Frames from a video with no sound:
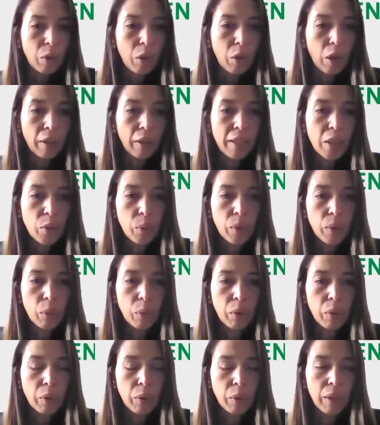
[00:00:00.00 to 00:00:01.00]
So colleagues,
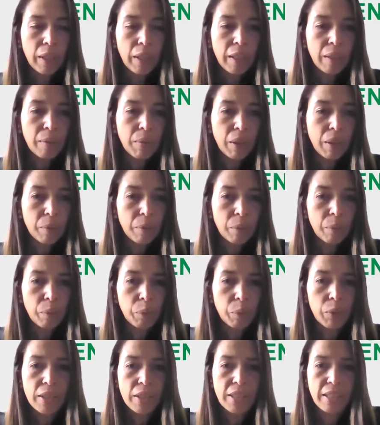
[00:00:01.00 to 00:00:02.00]
we will
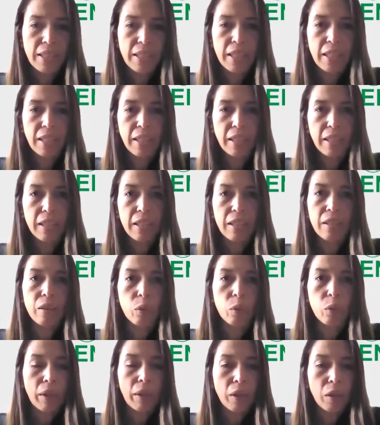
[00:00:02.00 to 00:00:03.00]
proceed in
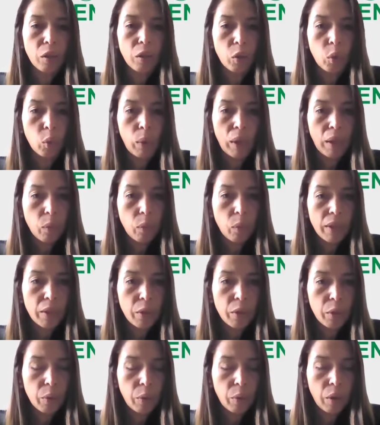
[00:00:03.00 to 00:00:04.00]
the regular way
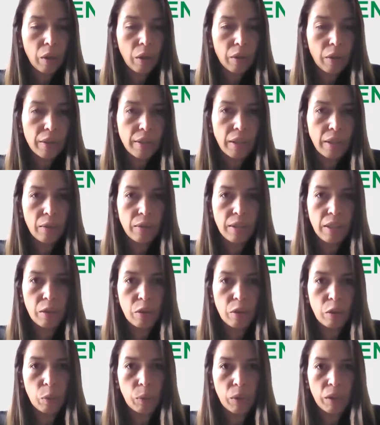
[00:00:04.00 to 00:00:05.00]
we do our South
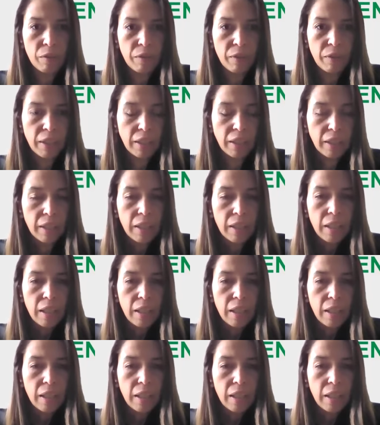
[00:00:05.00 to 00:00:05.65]
Center briefing.